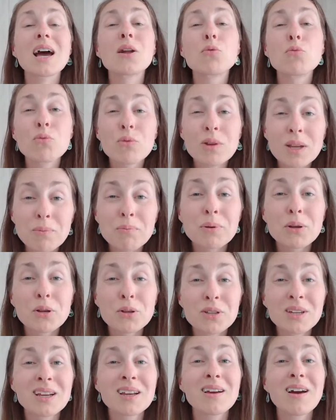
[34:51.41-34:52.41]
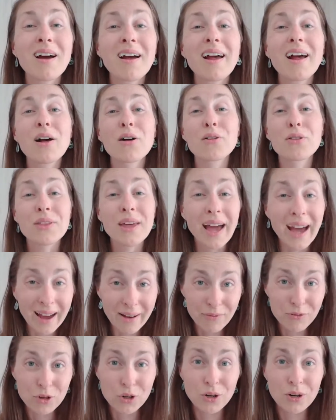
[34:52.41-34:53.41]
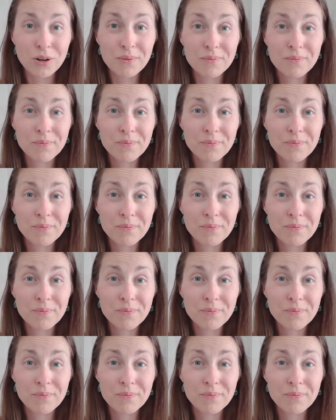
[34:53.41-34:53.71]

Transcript: on rebuilding gut health after.